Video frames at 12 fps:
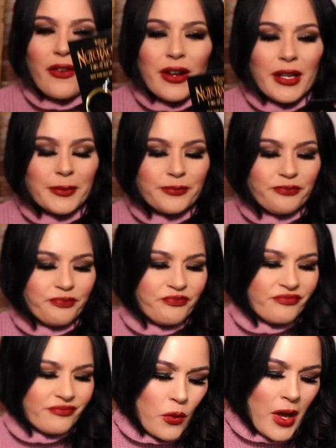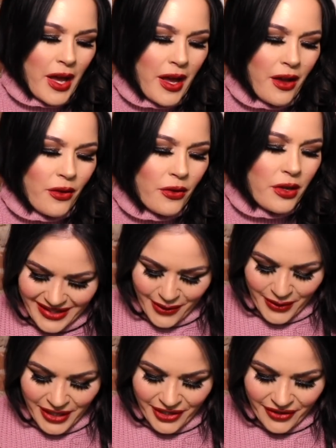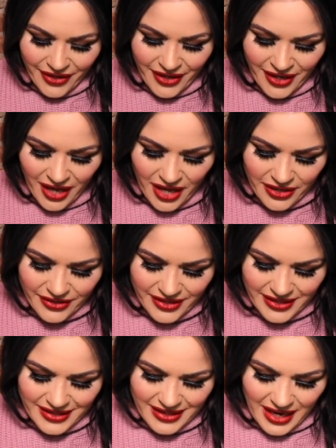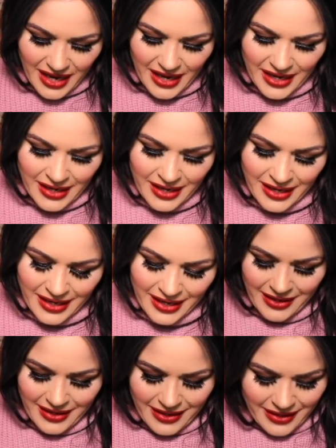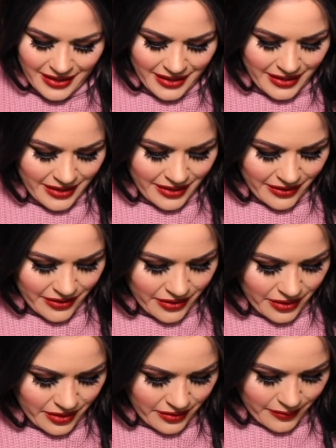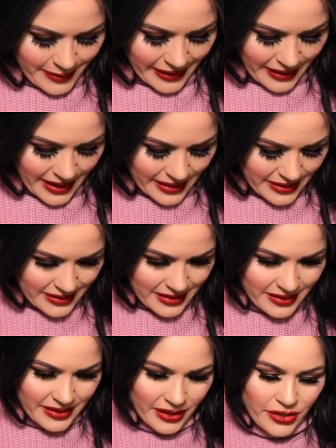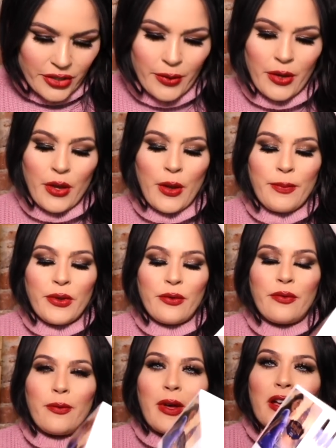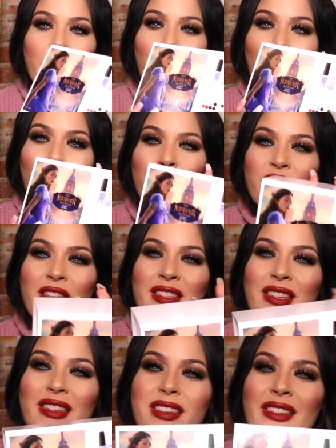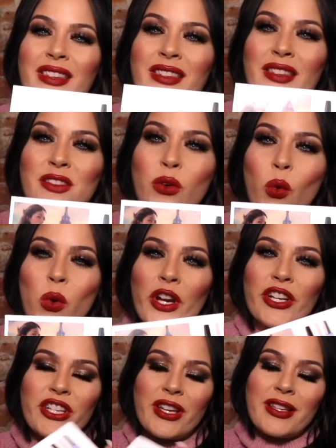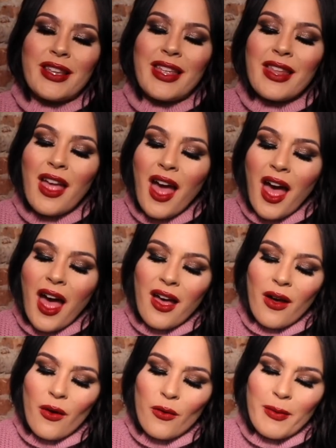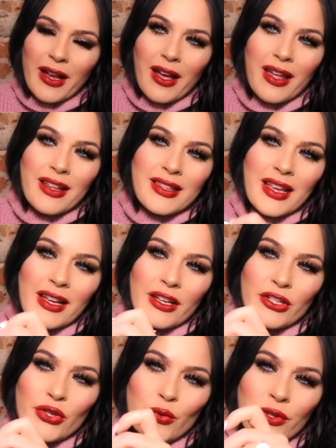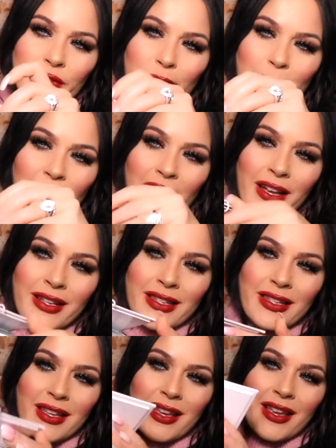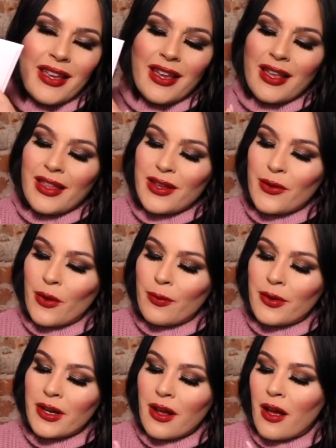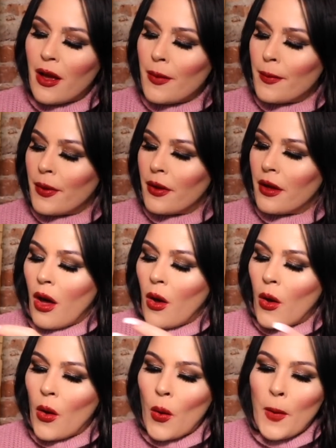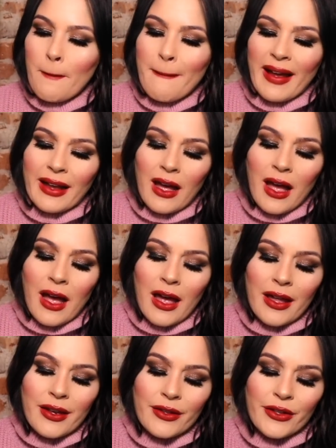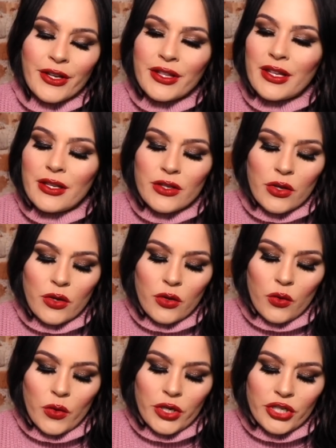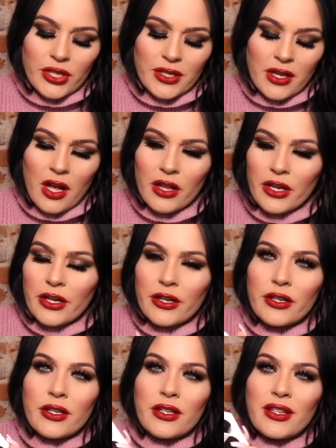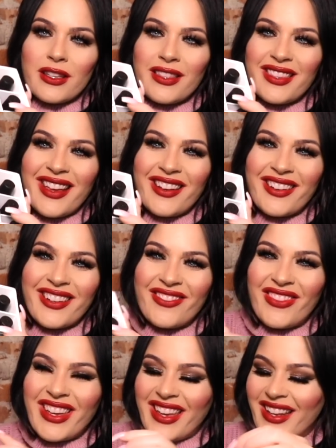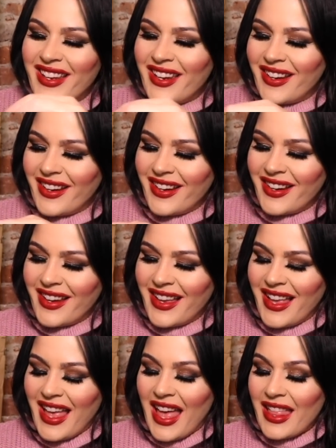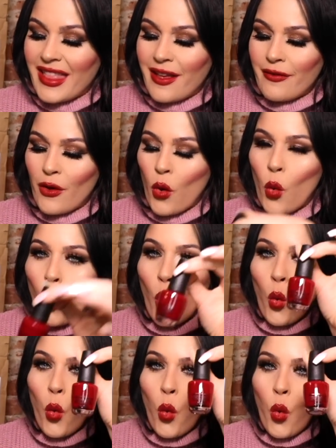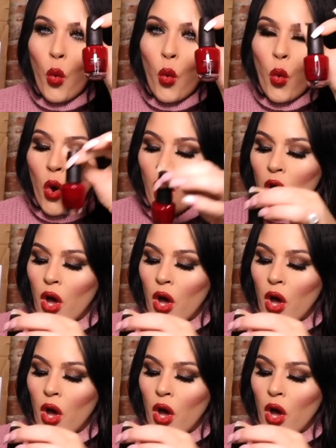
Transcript: on it. Wow. So here are the colors inside. Oh my god, this is such a beautiful box. Oh, this is this is gorgeous. And oh my god, it's like a jewelry box. And then you open it up Oh my god, look at these gorgeous colors that are gonna be in here. I love, ooh.